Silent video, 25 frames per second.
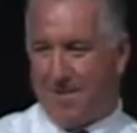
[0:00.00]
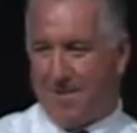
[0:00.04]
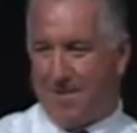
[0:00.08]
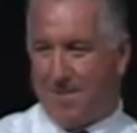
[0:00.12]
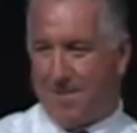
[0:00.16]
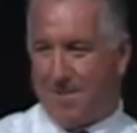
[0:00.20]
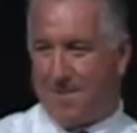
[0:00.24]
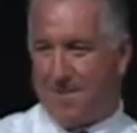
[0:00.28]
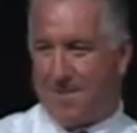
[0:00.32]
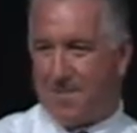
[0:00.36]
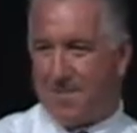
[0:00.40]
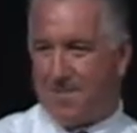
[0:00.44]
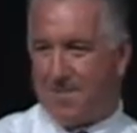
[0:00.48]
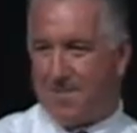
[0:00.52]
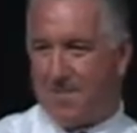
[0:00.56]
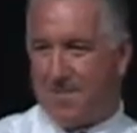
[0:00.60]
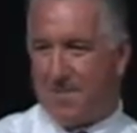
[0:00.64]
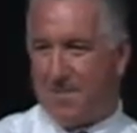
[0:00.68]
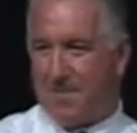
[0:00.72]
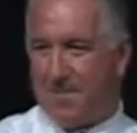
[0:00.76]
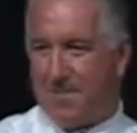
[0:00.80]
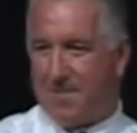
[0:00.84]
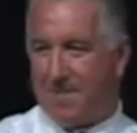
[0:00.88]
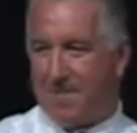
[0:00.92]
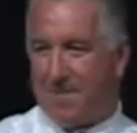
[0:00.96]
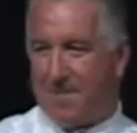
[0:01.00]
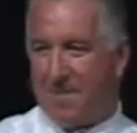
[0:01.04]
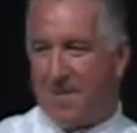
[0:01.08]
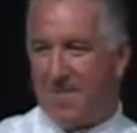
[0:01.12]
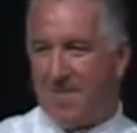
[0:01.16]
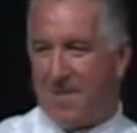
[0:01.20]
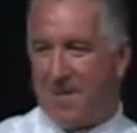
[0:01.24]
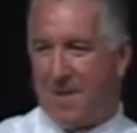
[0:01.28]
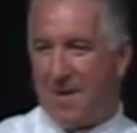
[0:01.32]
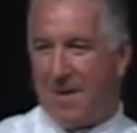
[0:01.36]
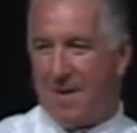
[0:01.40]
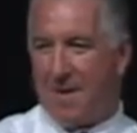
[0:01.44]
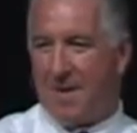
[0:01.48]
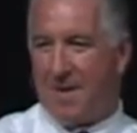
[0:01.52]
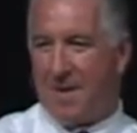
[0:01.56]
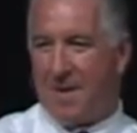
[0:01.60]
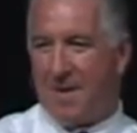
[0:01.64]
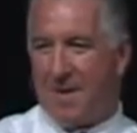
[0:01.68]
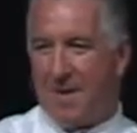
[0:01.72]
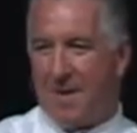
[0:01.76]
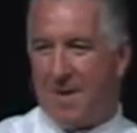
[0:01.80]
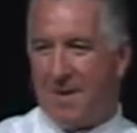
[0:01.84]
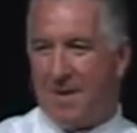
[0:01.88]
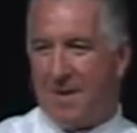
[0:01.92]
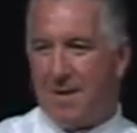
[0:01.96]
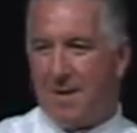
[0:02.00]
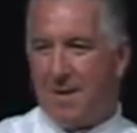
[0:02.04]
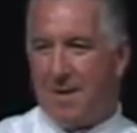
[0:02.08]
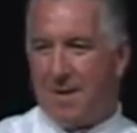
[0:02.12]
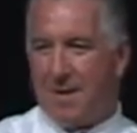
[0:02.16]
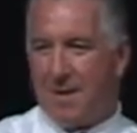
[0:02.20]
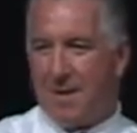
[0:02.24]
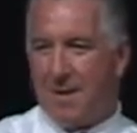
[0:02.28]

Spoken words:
No one is speaking in this clip.